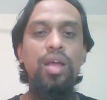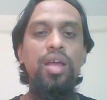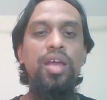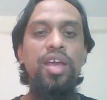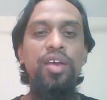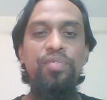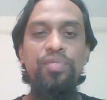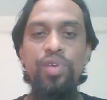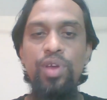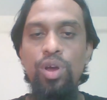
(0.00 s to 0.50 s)

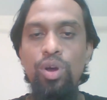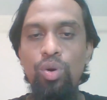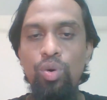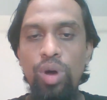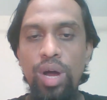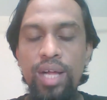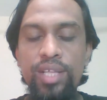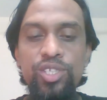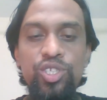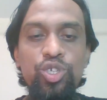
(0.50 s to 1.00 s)
If you
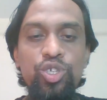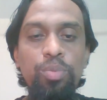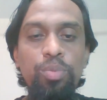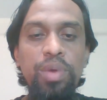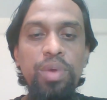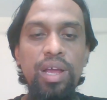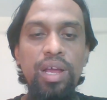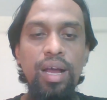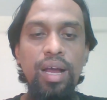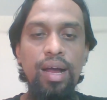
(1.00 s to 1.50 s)
want to
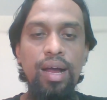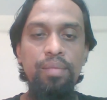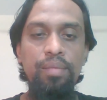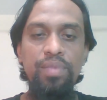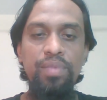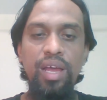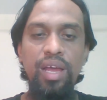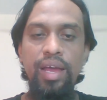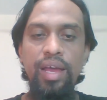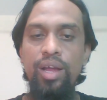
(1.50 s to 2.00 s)
become
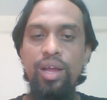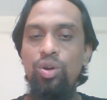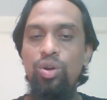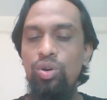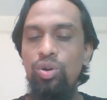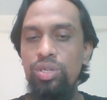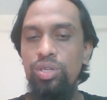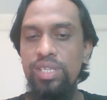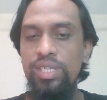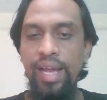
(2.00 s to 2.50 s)
a
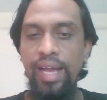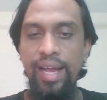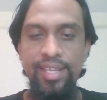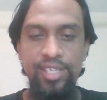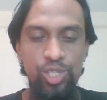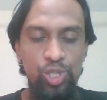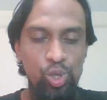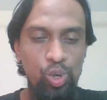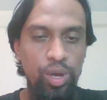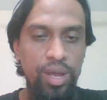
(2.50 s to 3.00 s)
good
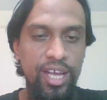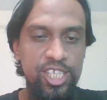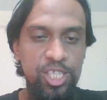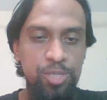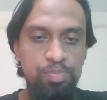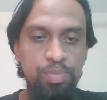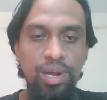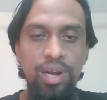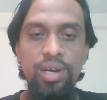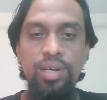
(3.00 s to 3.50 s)
S E O
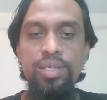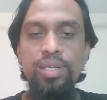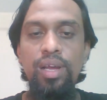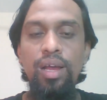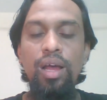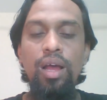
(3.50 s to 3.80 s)
expert